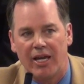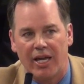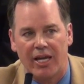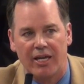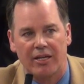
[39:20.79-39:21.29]

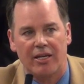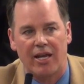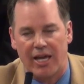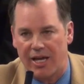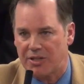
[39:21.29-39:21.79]

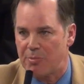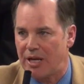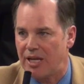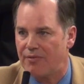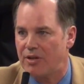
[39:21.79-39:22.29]
And as
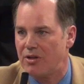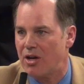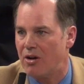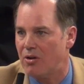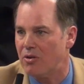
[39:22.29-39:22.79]
many of you
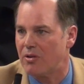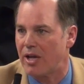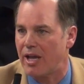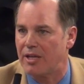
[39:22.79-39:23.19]
know,